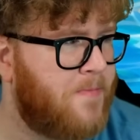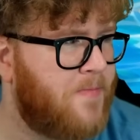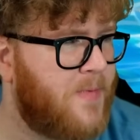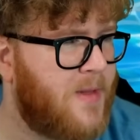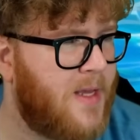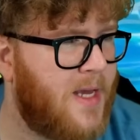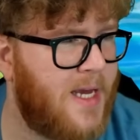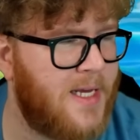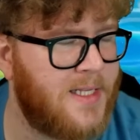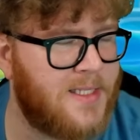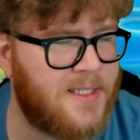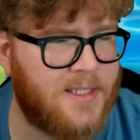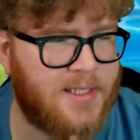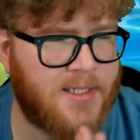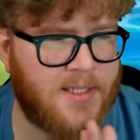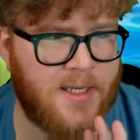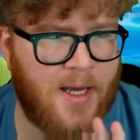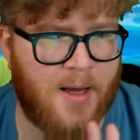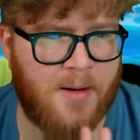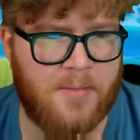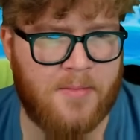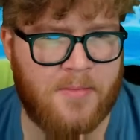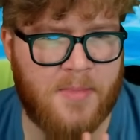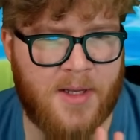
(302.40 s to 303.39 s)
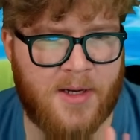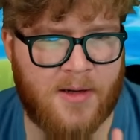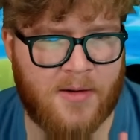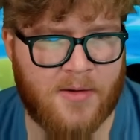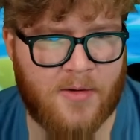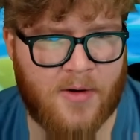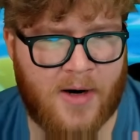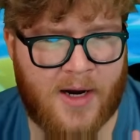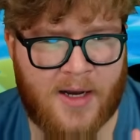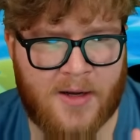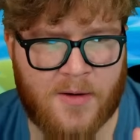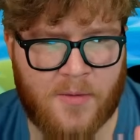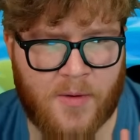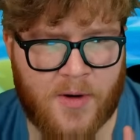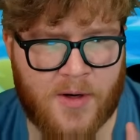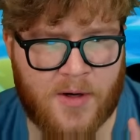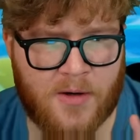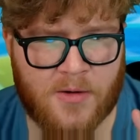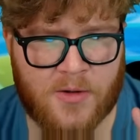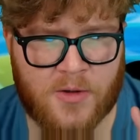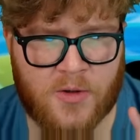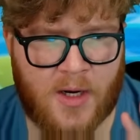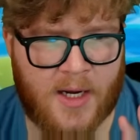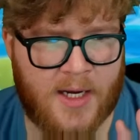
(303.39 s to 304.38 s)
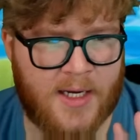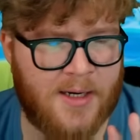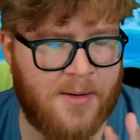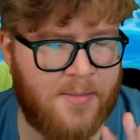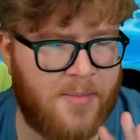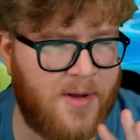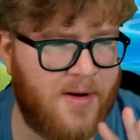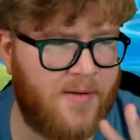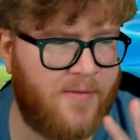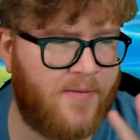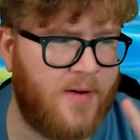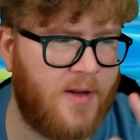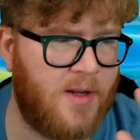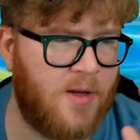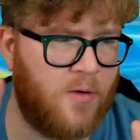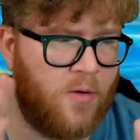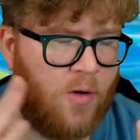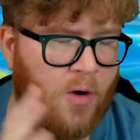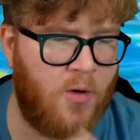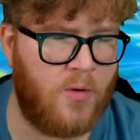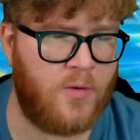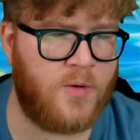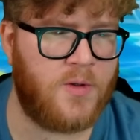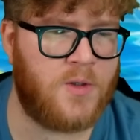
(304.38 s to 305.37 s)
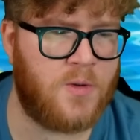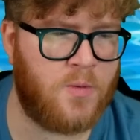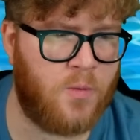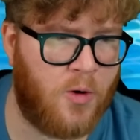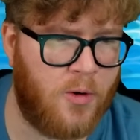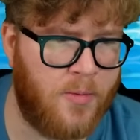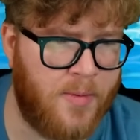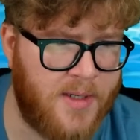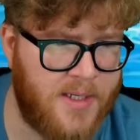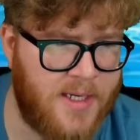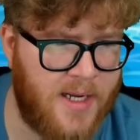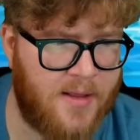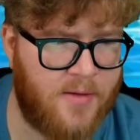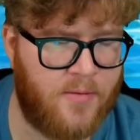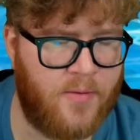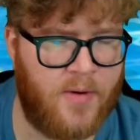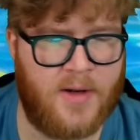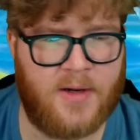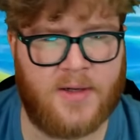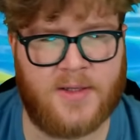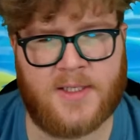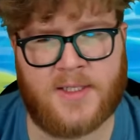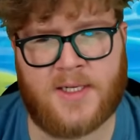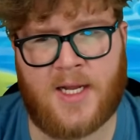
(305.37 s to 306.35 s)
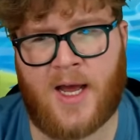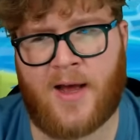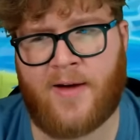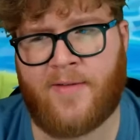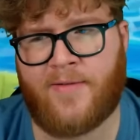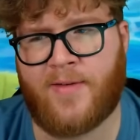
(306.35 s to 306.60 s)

it's some middle ground where you're trying to benefit your own swarmy death rattle stuff,